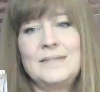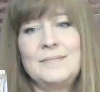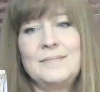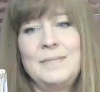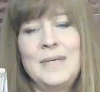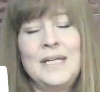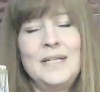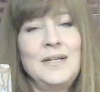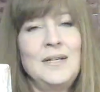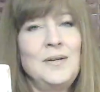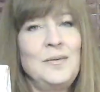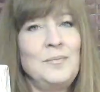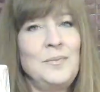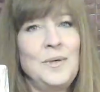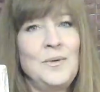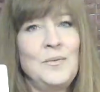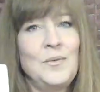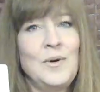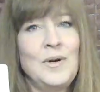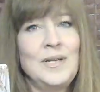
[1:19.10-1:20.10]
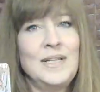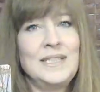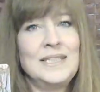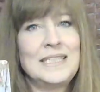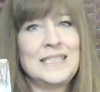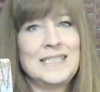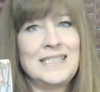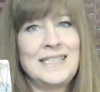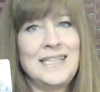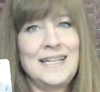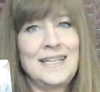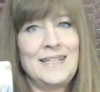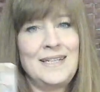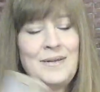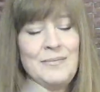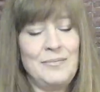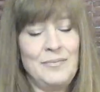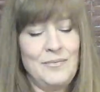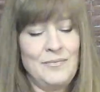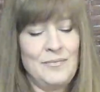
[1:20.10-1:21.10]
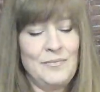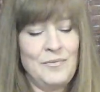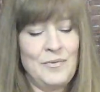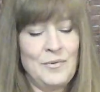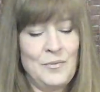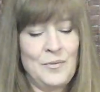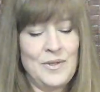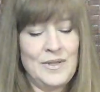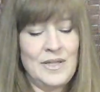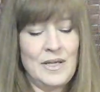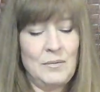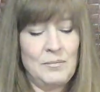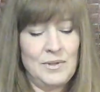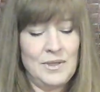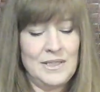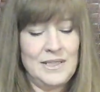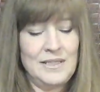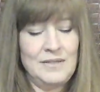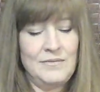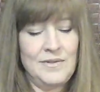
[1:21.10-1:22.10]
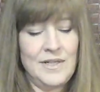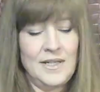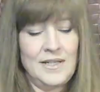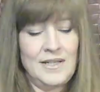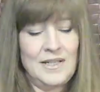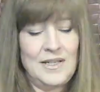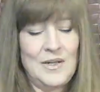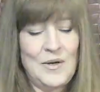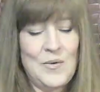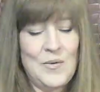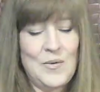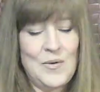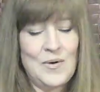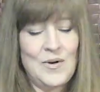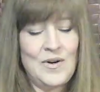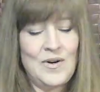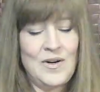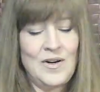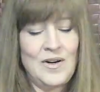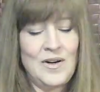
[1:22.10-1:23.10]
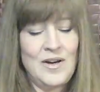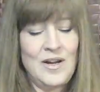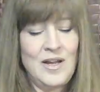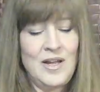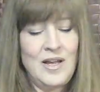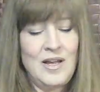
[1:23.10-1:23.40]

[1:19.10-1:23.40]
may not be wanting to stand up for what they believe in or